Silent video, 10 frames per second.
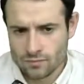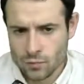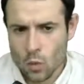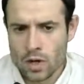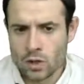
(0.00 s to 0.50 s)

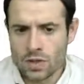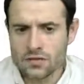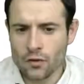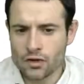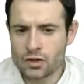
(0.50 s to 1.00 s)
When U is
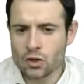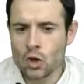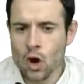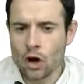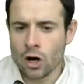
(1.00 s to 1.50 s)
first, you
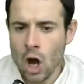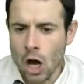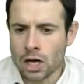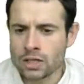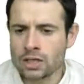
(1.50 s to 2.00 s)
are
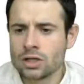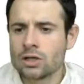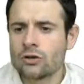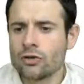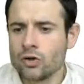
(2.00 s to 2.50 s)
on
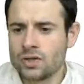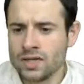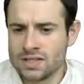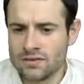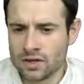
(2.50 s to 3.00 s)
the
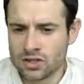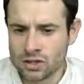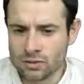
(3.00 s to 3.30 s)
utility function.